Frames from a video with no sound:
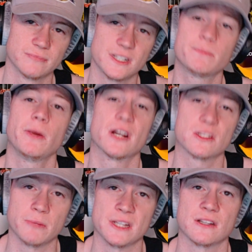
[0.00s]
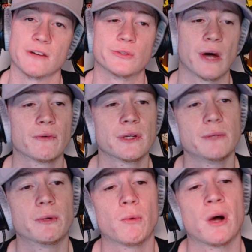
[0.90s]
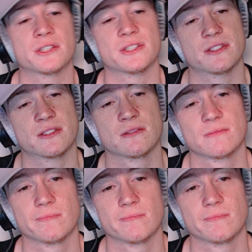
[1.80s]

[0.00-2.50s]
Let's be honest with myself. Do I really want to watch this?